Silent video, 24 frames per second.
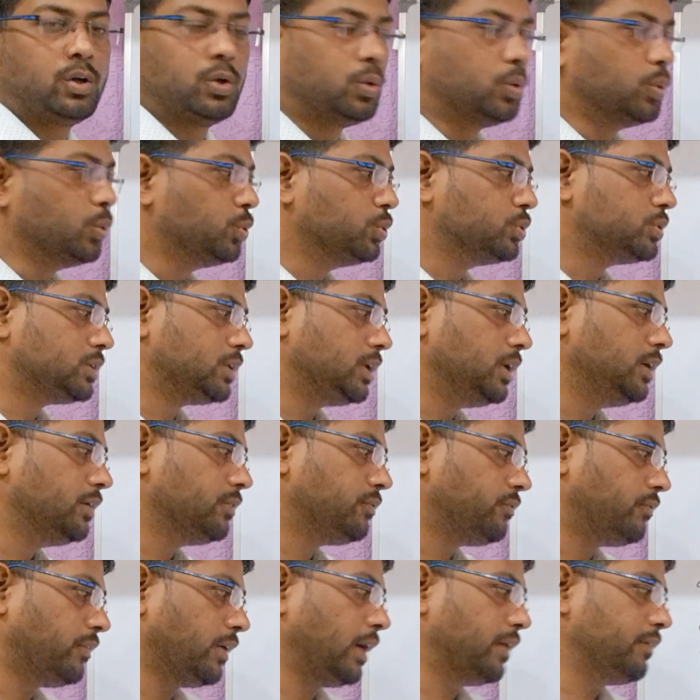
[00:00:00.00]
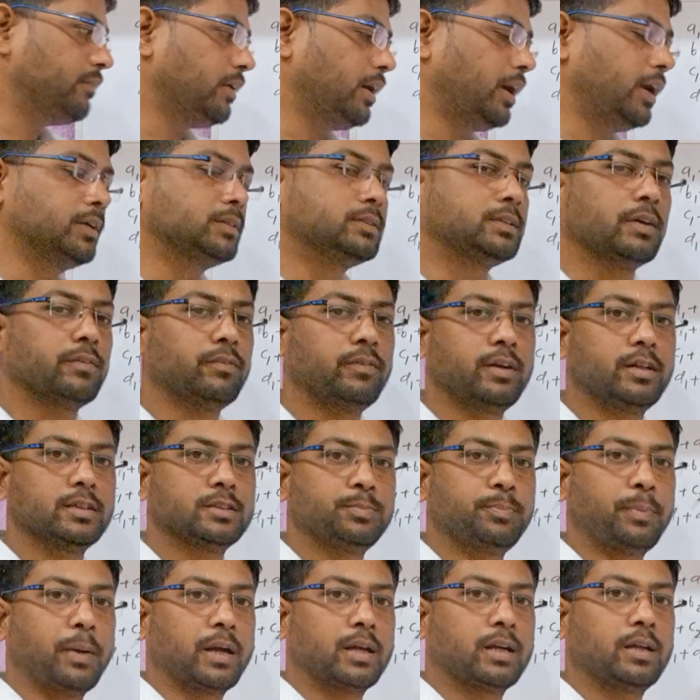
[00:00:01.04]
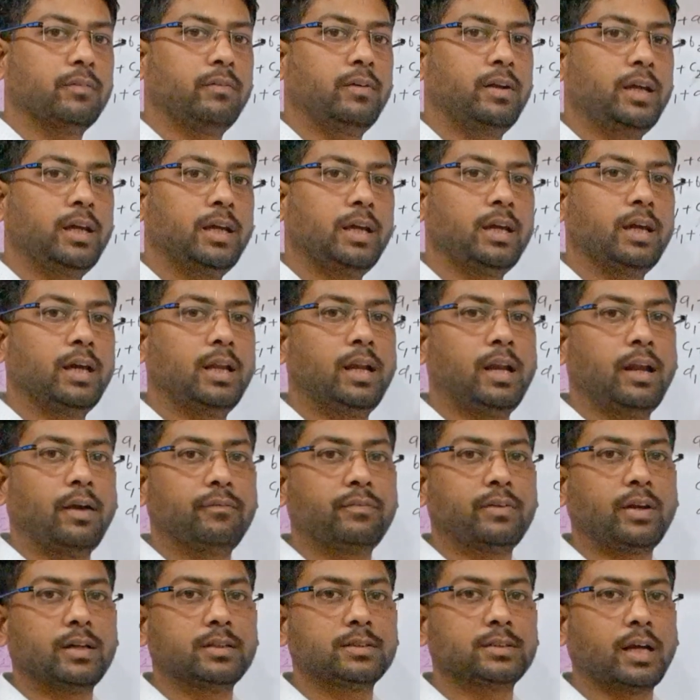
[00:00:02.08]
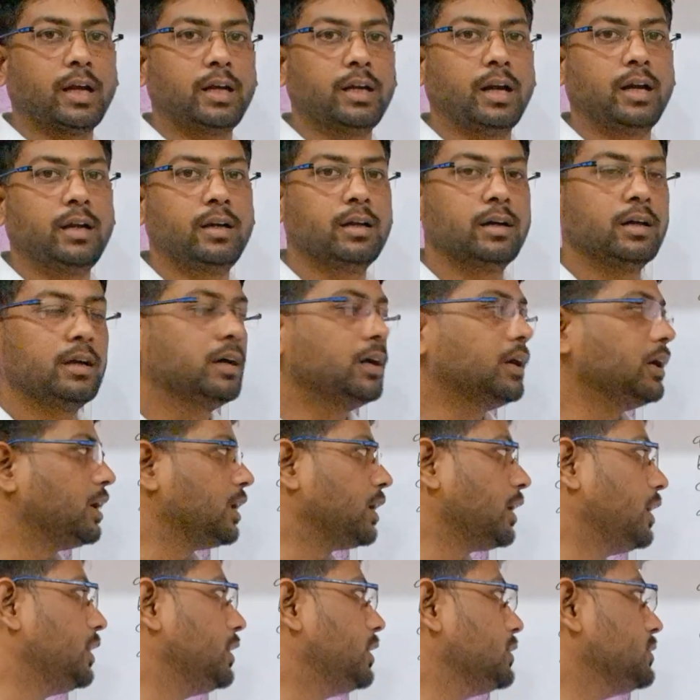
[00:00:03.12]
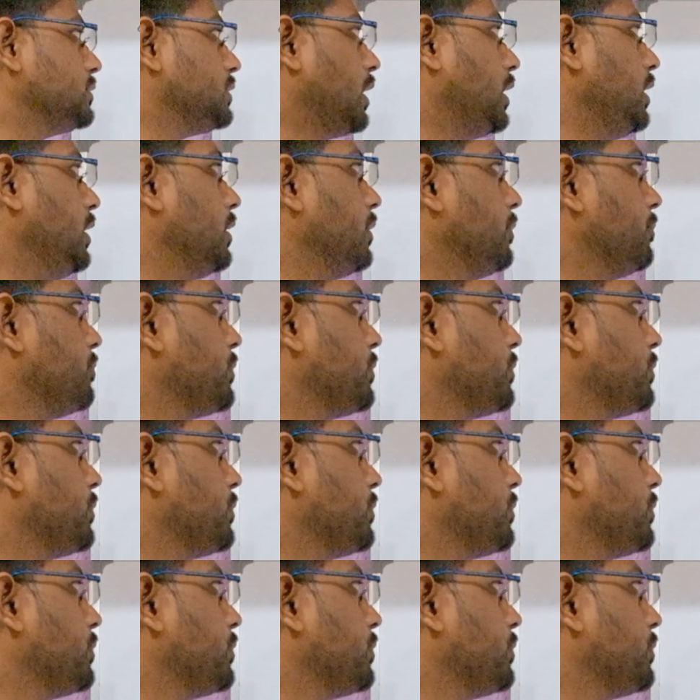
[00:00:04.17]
2, 3, 5 and 7 respectively in left hand side and right hand side.